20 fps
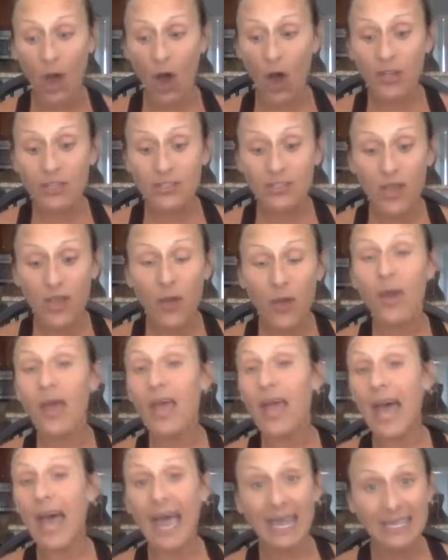also,
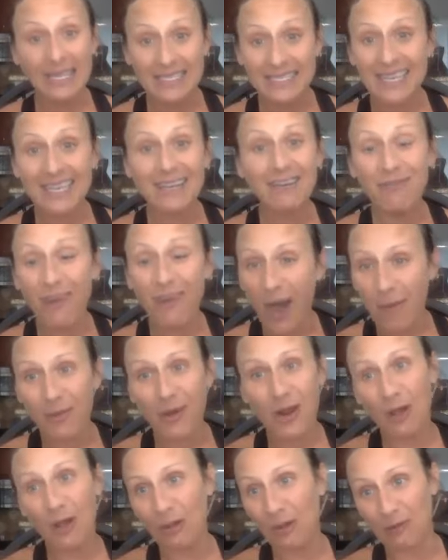I did
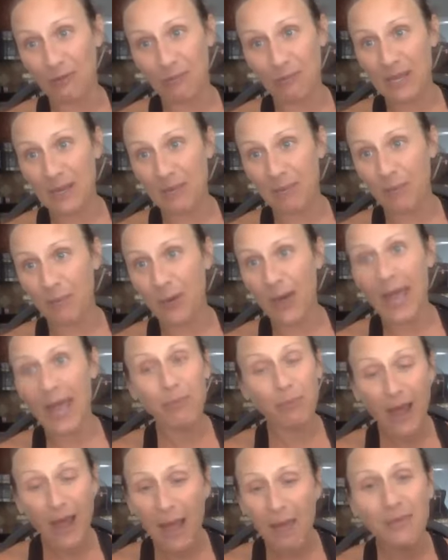vomit all over people.
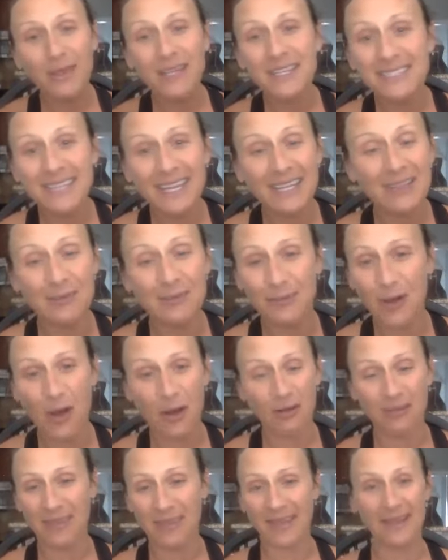I probably said the
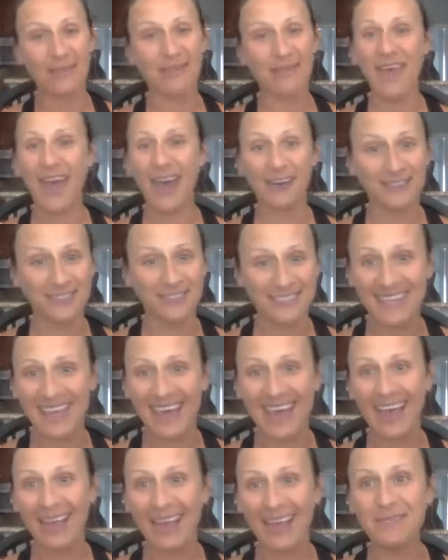wrong thing 1,000
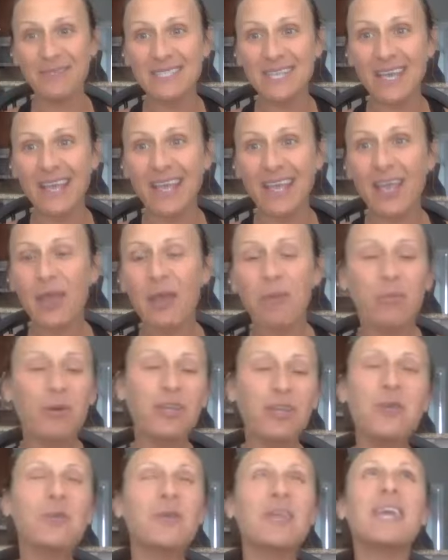times. But
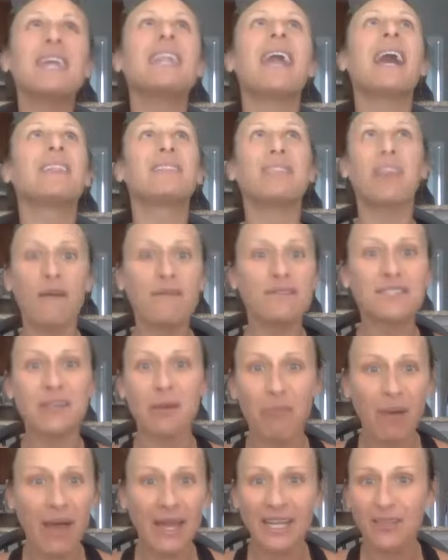you cannot love
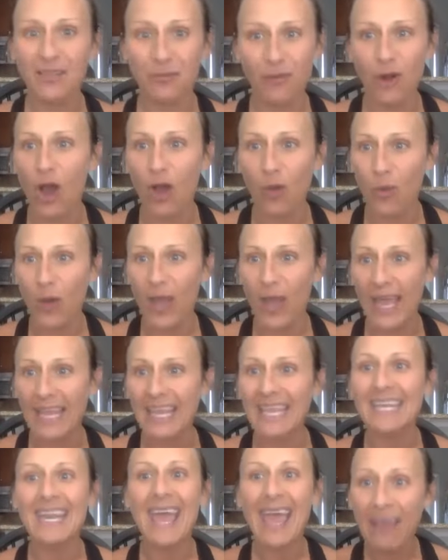somebody the wrong way.
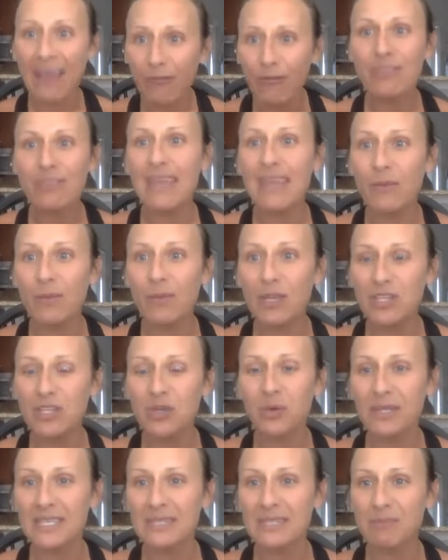And everything we
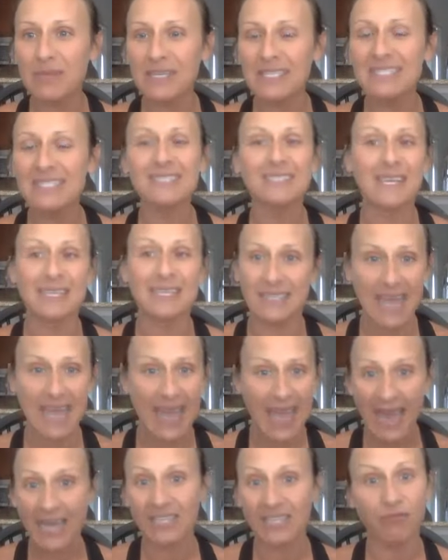do in this business is an
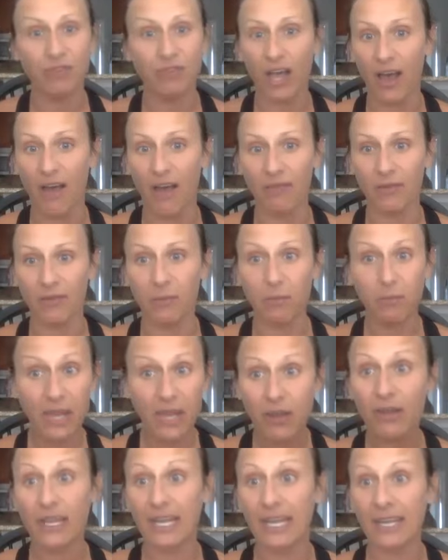act of love,
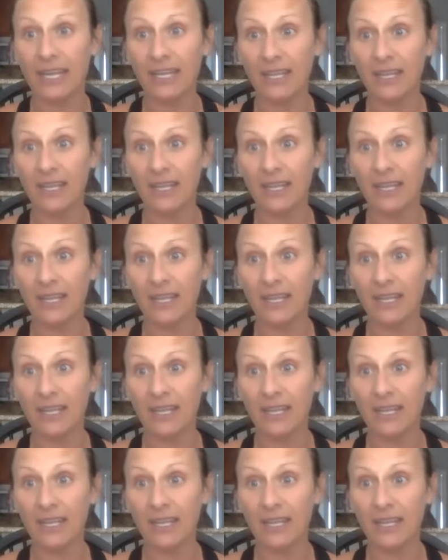period.